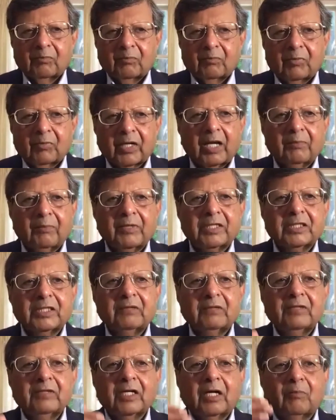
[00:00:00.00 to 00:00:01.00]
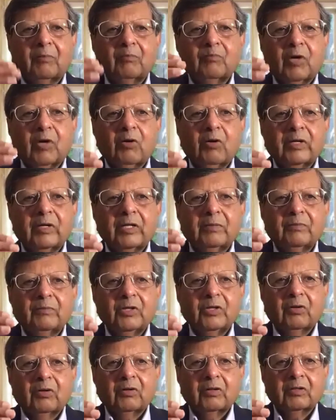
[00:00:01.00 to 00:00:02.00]
but I'm achieving above and
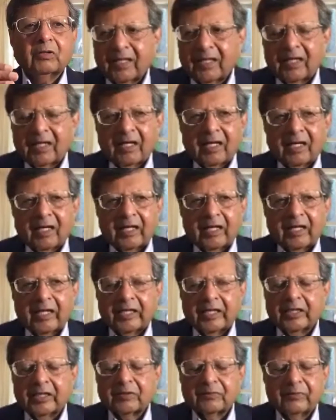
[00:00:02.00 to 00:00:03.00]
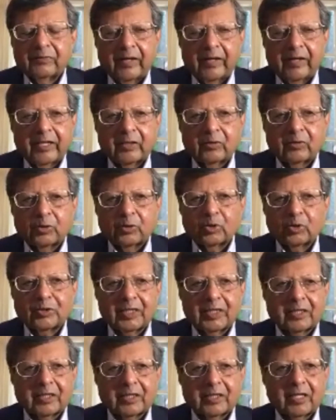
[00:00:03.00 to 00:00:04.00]
beyond. It is very good to set
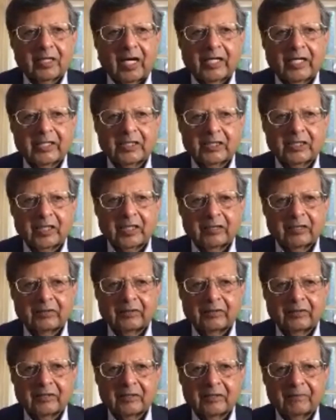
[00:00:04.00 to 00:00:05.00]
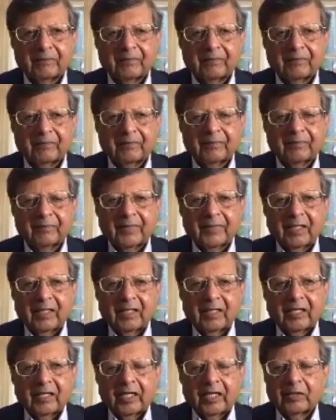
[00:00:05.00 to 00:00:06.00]
high standards.
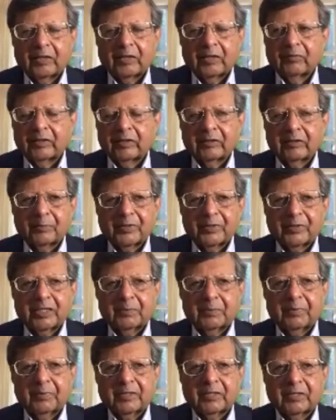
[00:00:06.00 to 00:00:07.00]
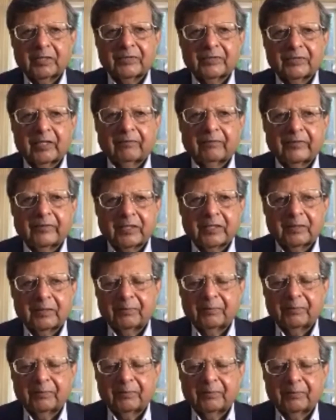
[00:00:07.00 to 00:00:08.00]
And one of the principles of
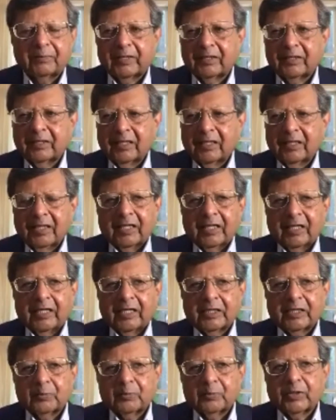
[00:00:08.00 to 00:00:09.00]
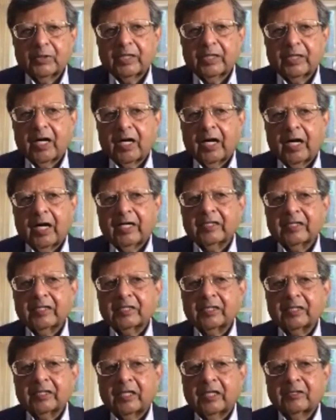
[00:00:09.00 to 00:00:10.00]
self-discipline is putting higher
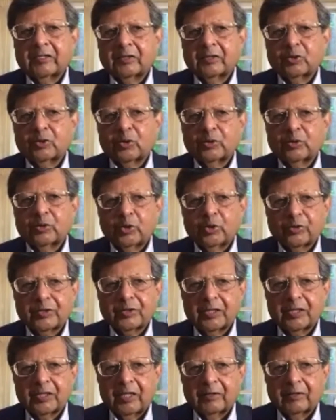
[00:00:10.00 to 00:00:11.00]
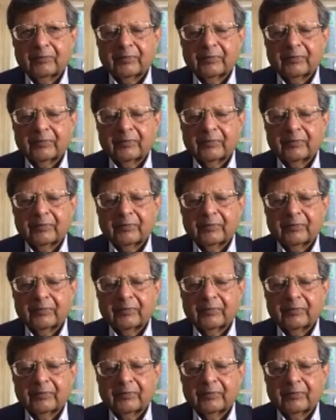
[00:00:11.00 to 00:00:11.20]
standards on yourself